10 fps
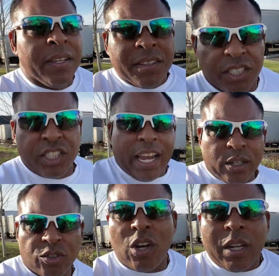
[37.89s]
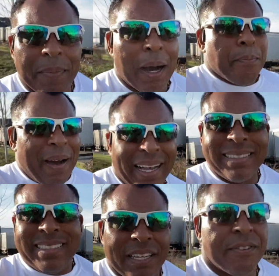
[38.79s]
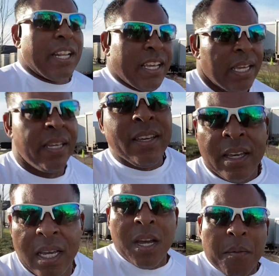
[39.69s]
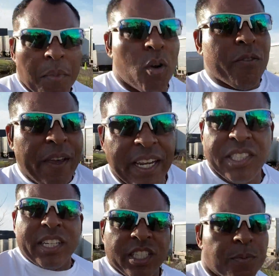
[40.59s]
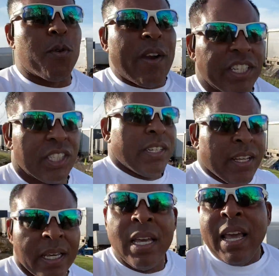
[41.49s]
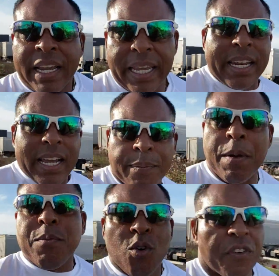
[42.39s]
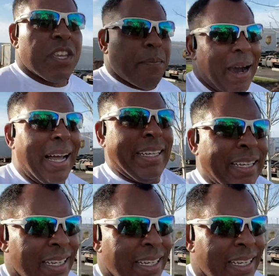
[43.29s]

This channel is all about positivity, motivation, inspiration, getting up and moving your body.